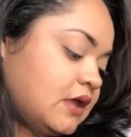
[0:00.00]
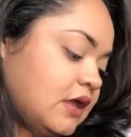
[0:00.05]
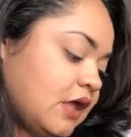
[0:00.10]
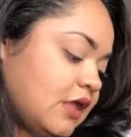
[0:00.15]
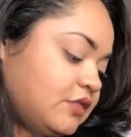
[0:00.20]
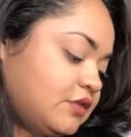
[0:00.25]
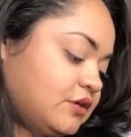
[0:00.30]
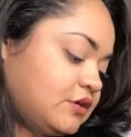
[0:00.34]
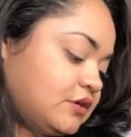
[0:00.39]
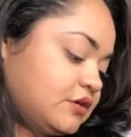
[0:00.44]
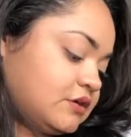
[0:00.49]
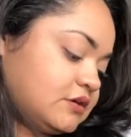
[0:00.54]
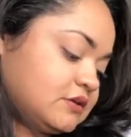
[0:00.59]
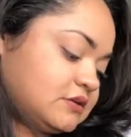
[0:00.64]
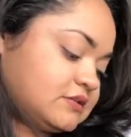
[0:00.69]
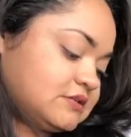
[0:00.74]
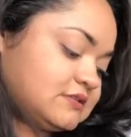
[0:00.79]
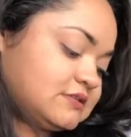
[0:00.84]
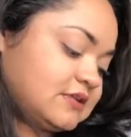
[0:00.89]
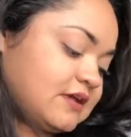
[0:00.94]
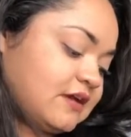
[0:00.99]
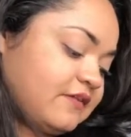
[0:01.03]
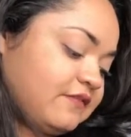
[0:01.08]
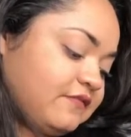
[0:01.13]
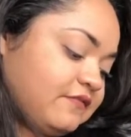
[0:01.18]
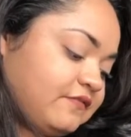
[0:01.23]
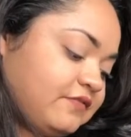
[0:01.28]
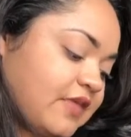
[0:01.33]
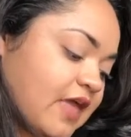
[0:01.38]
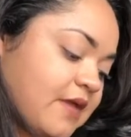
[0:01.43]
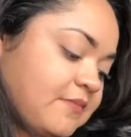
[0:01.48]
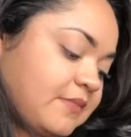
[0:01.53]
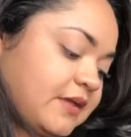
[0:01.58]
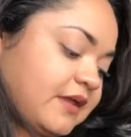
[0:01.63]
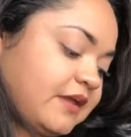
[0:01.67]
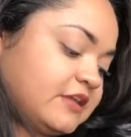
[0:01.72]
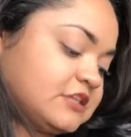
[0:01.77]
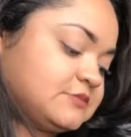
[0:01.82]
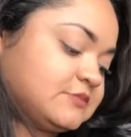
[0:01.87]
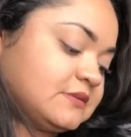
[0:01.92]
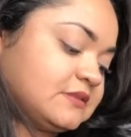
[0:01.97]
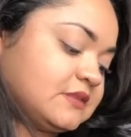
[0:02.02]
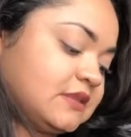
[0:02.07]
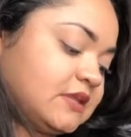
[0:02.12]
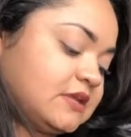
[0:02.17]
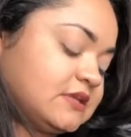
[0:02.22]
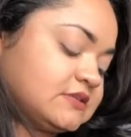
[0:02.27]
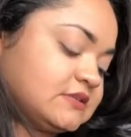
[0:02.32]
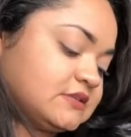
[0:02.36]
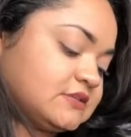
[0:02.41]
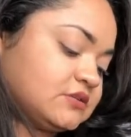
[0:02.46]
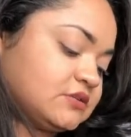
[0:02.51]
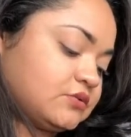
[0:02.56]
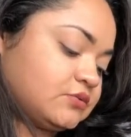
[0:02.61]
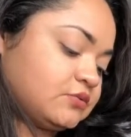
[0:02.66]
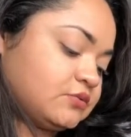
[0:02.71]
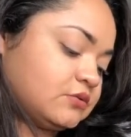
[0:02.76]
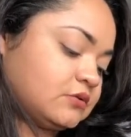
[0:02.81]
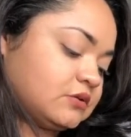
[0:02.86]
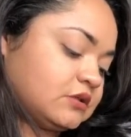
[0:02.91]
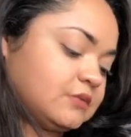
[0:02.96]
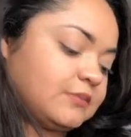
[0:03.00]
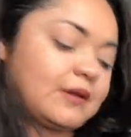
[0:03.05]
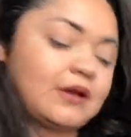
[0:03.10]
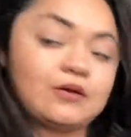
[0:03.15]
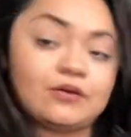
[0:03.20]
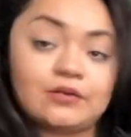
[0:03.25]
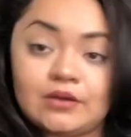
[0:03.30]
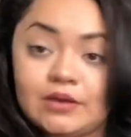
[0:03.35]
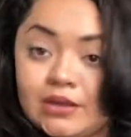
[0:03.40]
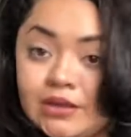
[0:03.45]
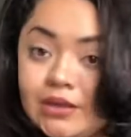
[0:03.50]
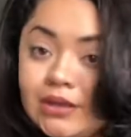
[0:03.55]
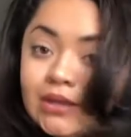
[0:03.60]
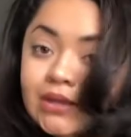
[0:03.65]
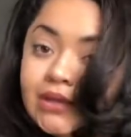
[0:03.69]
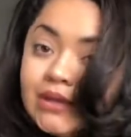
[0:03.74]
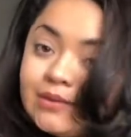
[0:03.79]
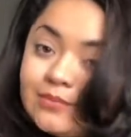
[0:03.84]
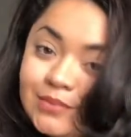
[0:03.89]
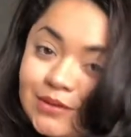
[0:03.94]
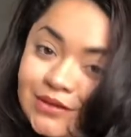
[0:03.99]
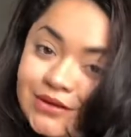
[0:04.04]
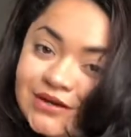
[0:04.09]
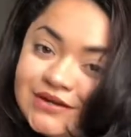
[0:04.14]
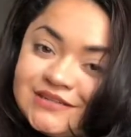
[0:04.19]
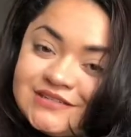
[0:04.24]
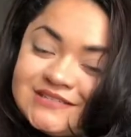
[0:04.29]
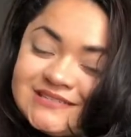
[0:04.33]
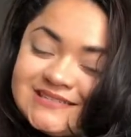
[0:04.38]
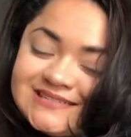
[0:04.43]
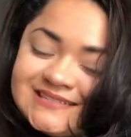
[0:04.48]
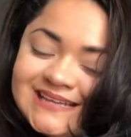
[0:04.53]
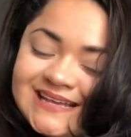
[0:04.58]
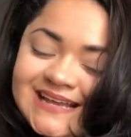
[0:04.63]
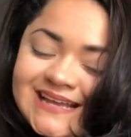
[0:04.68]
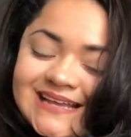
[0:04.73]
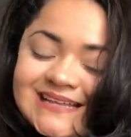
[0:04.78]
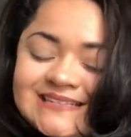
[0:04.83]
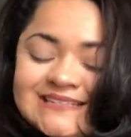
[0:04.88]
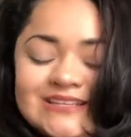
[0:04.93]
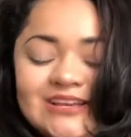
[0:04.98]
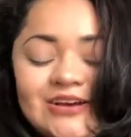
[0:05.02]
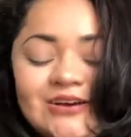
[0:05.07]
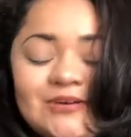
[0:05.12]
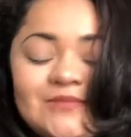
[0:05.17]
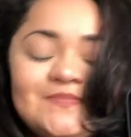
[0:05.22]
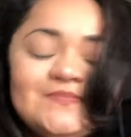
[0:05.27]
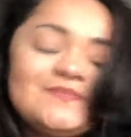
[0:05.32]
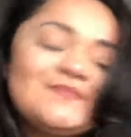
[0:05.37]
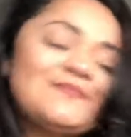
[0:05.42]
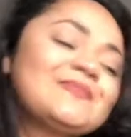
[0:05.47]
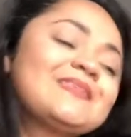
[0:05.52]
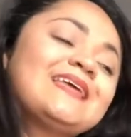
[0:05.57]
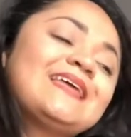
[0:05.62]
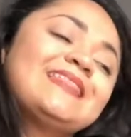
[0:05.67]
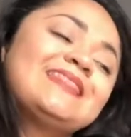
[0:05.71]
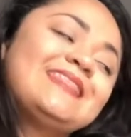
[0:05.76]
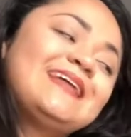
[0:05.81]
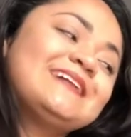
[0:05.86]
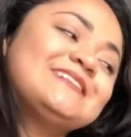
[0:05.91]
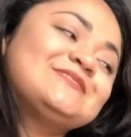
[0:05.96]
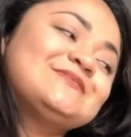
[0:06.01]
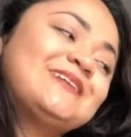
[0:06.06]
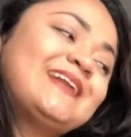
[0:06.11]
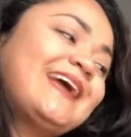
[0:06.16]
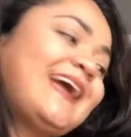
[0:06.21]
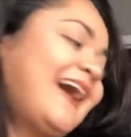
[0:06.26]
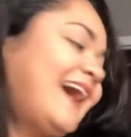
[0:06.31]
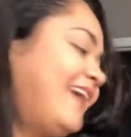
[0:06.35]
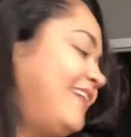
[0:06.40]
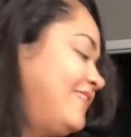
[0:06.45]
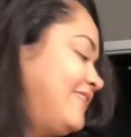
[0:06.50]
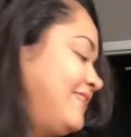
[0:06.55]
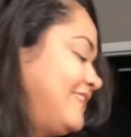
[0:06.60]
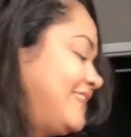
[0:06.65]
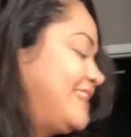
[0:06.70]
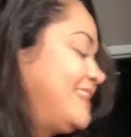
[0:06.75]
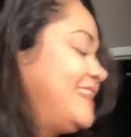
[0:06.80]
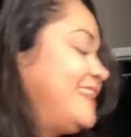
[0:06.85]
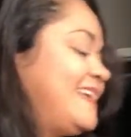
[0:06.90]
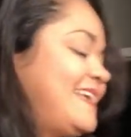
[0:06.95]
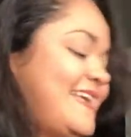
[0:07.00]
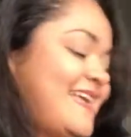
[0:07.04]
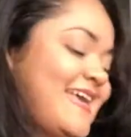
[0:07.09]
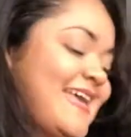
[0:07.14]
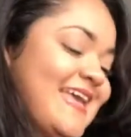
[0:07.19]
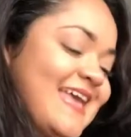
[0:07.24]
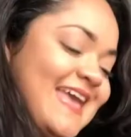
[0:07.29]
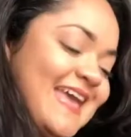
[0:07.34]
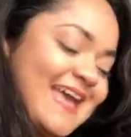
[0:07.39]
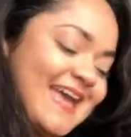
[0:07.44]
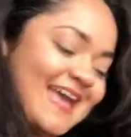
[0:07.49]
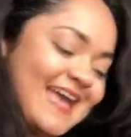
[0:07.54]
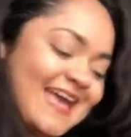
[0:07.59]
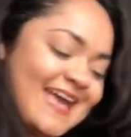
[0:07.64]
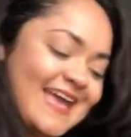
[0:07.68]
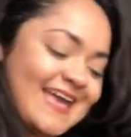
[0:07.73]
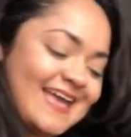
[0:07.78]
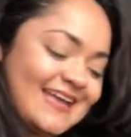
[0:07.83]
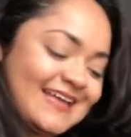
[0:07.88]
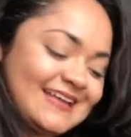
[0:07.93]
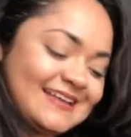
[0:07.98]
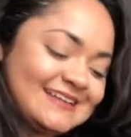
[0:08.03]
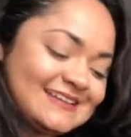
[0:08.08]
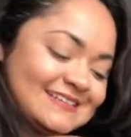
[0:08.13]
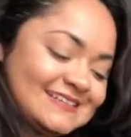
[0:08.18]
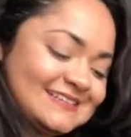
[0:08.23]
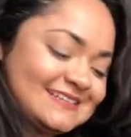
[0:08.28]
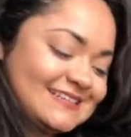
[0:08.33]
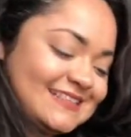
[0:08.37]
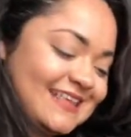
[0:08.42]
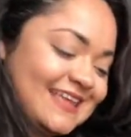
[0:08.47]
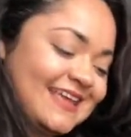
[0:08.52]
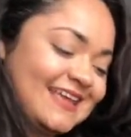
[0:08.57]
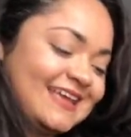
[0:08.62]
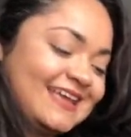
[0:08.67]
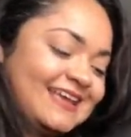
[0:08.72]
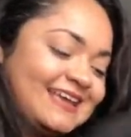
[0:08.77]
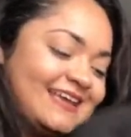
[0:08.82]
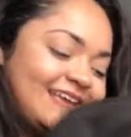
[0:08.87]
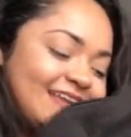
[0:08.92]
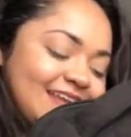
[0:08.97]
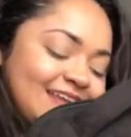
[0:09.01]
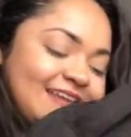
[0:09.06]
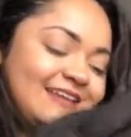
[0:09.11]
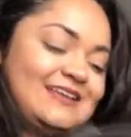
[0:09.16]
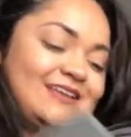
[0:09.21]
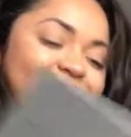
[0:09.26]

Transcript: other stuff that my husband thinks is cool about computers. So that's what I have. And then